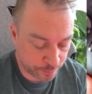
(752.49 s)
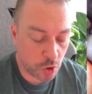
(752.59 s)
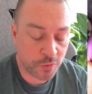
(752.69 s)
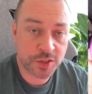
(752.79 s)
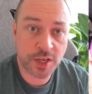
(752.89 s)

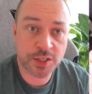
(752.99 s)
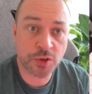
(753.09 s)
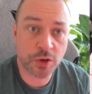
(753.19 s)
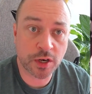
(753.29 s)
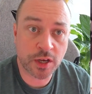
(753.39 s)
Obviously, it's
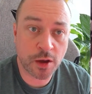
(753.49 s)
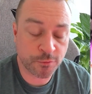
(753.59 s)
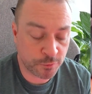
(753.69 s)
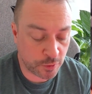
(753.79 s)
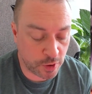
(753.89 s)
not going to come
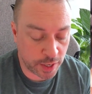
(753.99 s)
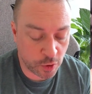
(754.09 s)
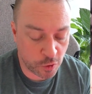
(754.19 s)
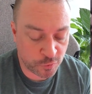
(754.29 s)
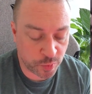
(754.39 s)
flying
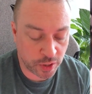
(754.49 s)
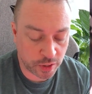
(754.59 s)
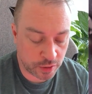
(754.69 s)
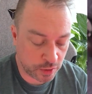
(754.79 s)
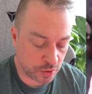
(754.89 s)
off,
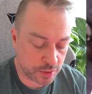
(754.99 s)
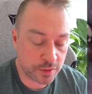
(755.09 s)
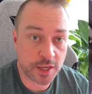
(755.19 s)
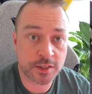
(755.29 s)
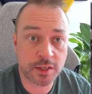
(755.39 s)
but because
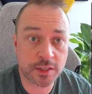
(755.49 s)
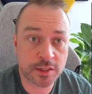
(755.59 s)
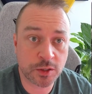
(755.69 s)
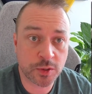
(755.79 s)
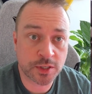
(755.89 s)
this is
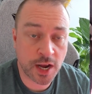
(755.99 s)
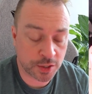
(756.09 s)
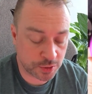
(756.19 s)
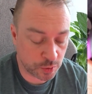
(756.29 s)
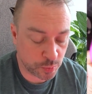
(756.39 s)
still
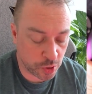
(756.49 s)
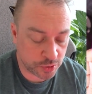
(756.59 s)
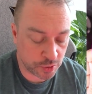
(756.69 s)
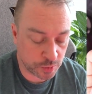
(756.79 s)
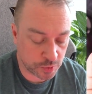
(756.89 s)
attached to the bottom.